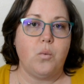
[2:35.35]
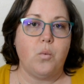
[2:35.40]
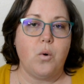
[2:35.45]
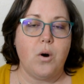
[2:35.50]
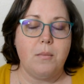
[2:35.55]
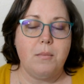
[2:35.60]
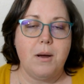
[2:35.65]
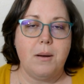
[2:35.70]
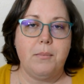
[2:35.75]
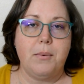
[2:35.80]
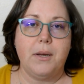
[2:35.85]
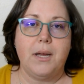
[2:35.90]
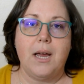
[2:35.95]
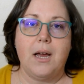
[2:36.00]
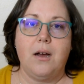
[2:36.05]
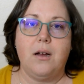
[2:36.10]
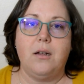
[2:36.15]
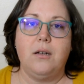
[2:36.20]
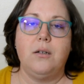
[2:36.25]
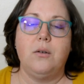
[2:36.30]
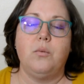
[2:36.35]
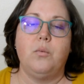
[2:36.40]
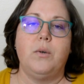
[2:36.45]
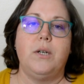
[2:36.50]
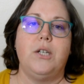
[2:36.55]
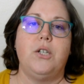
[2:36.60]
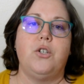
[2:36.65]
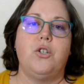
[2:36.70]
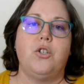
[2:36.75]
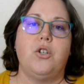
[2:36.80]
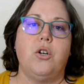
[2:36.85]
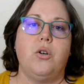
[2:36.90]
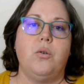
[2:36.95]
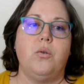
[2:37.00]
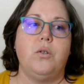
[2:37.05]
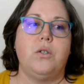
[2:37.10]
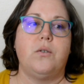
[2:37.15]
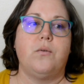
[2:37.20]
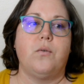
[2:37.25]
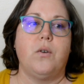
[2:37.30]
warm-up KALs, which
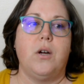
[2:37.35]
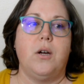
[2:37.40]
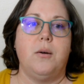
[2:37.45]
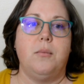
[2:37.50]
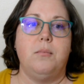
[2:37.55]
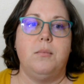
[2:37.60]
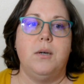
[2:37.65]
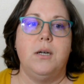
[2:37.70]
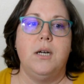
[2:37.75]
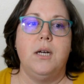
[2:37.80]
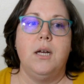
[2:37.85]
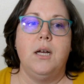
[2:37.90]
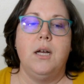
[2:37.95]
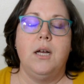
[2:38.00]
goes from